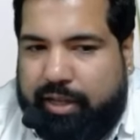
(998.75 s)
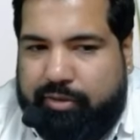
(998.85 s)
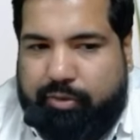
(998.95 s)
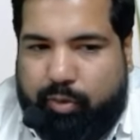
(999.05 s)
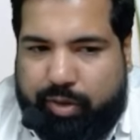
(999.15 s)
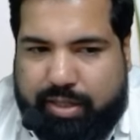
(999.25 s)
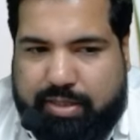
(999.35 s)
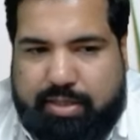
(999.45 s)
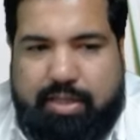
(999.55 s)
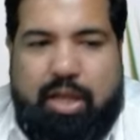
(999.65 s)

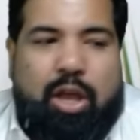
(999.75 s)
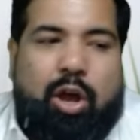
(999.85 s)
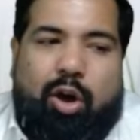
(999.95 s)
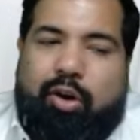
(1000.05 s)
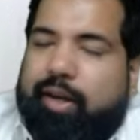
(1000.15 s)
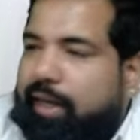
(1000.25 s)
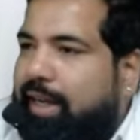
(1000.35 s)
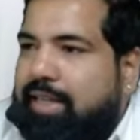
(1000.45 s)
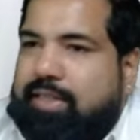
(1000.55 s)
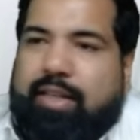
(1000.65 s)
IFOS.
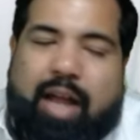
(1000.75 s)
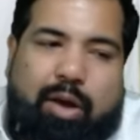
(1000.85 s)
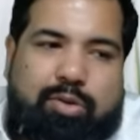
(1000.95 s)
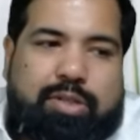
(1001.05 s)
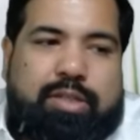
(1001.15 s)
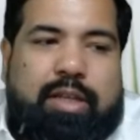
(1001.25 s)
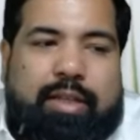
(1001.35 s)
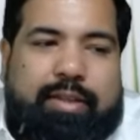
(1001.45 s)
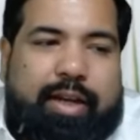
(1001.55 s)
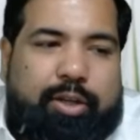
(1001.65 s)
Alright, guys. The house
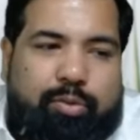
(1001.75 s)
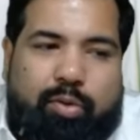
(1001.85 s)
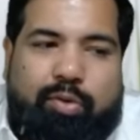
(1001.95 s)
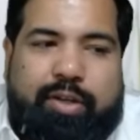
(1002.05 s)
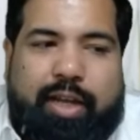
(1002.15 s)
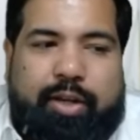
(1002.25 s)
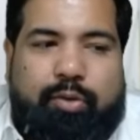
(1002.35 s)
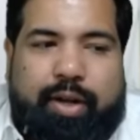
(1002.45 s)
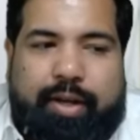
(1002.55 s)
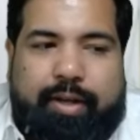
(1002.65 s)
that you own,
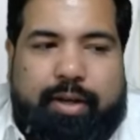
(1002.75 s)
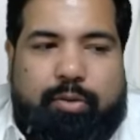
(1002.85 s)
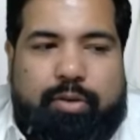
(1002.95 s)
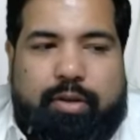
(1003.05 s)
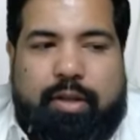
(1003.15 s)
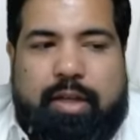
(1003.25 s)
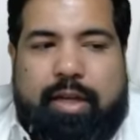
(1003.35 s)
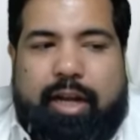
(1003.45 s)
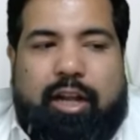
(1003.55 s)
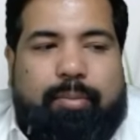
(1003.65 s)
can you rent it out?
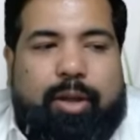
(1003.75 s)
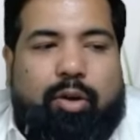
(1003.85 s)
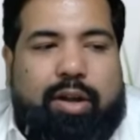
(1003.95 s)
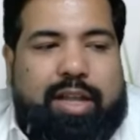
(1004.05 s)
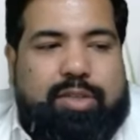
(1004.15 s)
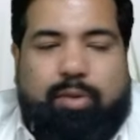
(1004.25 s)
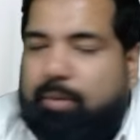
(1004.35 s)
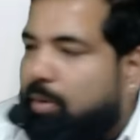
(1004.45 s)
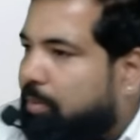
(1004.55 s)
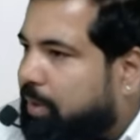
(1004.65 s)
It will be called as
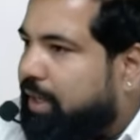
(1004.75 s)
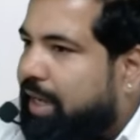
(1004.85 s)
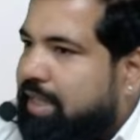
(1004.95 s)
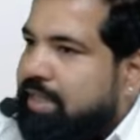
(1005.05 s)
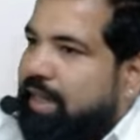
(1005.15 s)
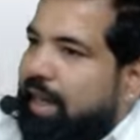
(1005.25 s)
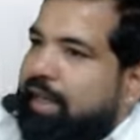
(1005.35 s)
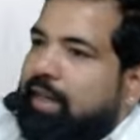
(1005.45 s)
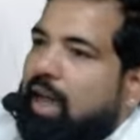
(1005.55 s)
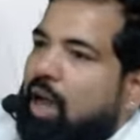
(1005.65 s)
what property, guys?
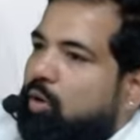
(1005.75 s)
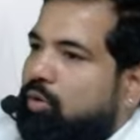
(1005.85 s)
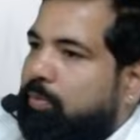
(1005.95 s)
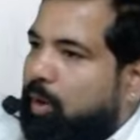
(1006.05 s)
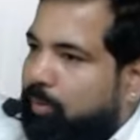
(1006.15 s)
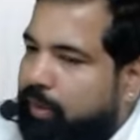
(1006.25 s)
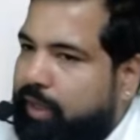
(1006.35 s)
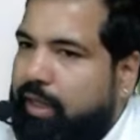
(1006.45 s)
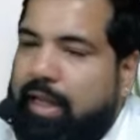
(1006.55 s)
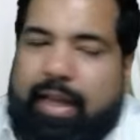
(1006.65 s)
Let out
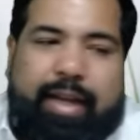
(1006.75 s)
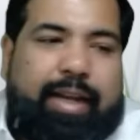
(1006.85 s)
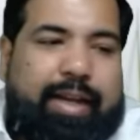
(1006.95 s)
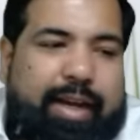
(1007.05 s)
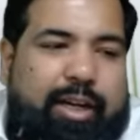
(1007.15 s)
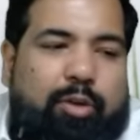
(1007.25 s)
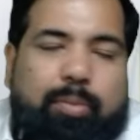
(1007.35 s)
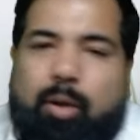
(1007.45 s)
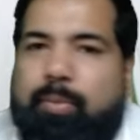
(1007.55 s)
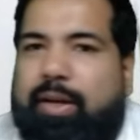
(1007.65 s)
property. In let
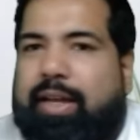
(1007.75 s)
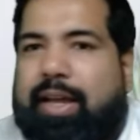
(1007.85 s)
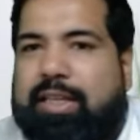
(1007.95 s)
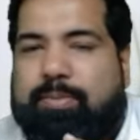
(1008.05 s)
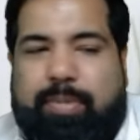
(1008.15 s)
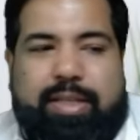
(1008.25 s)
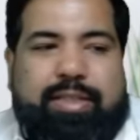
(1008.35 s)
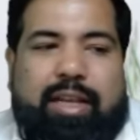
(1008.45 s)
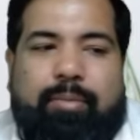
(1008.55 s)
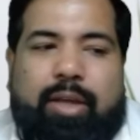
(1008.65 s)
out property, guys,
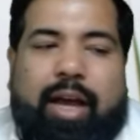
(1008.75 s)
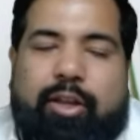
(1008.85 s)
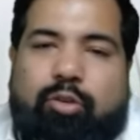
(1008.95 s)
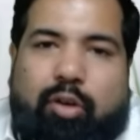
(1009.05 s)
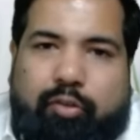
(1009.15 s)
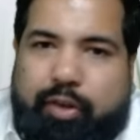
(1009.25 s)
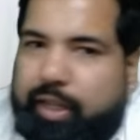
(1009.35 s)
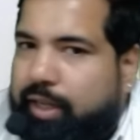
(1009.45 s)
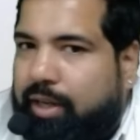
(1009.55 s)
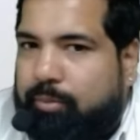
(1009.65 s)
please tell me, are you
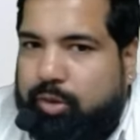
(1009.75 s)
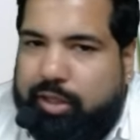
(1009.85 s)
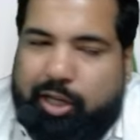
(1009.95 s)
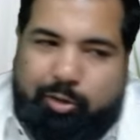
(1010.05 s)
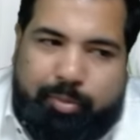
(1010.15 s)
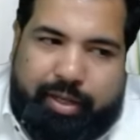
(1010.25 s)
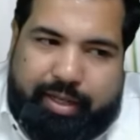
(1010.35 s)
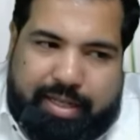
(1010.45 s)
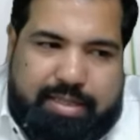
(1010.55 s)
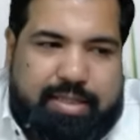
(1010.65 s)
offering income to the
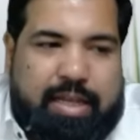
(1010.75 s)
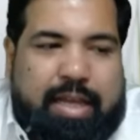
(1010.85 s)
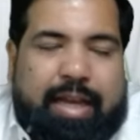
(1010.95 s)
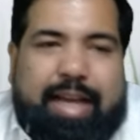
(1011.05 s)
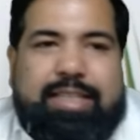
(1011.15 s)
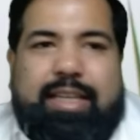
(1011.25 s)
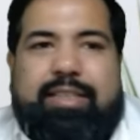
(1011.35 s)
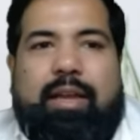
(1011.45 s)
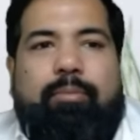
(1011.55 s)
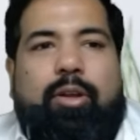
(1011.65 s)
government? Yes. For
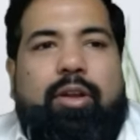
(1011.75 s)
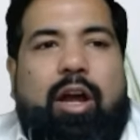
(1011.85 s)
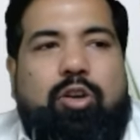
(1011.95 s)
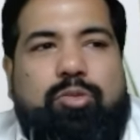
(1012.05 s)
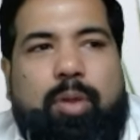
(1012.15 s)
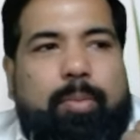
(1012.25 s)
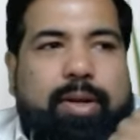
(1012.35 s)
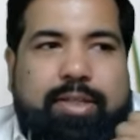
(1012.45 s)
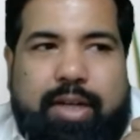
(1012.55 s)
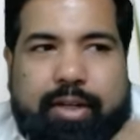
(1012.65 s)
example, your house
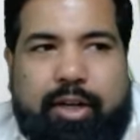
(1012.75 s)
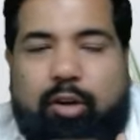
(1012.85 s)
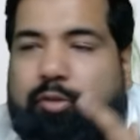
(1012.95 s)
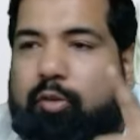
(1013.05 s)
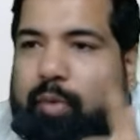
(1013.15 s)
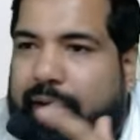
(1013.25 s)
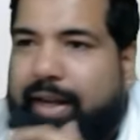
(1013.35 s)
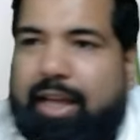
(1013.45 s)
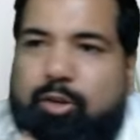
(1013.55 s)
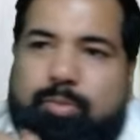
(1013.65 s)
property is rented out for
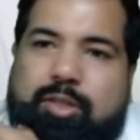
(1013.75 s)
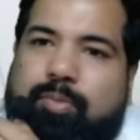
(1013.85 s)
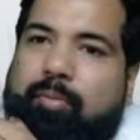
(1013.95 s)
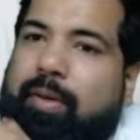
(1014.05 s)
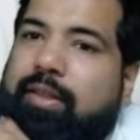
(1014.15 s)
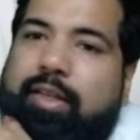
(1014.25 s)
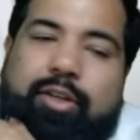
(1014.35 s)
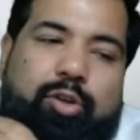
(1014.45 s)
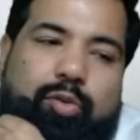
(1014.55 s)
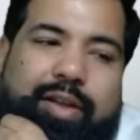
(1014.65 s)
1 lakh rupees per month
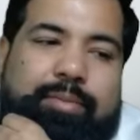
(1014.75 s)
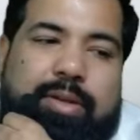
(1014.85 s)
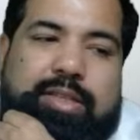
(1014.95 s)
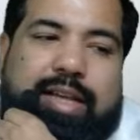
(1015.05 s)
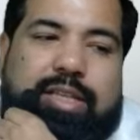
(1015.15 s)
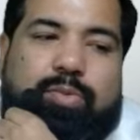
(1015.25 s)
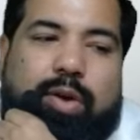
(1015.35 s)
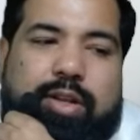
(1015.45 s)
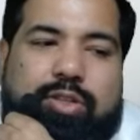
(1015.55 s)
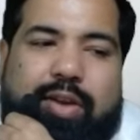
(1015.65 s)
into 12 months.
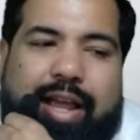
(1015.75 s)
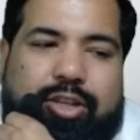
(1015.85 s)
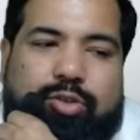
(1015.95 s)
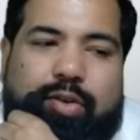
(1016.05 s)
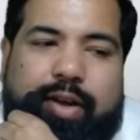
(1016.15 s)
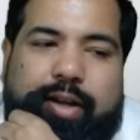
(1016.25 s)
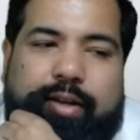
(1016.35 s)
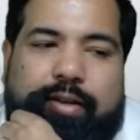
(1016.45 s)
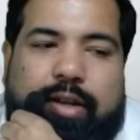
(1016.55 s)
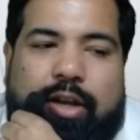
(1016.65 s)
What is your actual
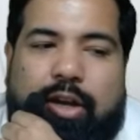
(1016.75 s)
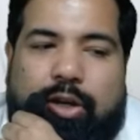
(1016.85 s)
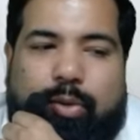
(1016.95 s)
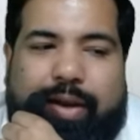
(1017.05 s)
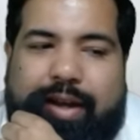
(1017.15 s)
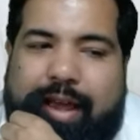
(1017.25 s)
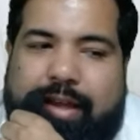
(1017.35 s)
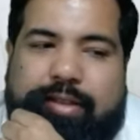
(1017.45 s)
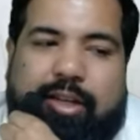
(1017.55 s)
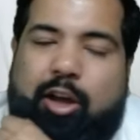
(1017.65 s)
12
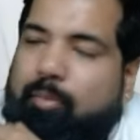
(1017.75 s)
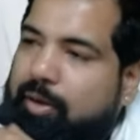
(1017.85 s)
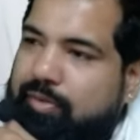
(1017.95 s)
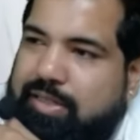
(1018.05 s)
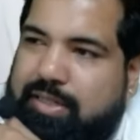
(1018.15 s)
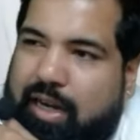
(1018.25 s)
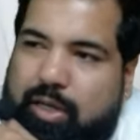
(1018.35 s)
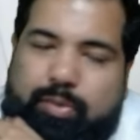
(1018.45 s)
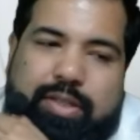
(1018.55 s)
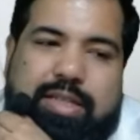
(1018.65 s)
lakh? The government will
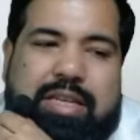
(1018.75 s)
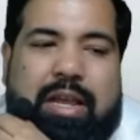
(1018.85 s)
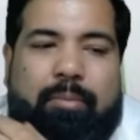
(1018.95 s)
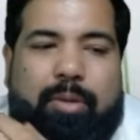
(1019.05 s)
start with this.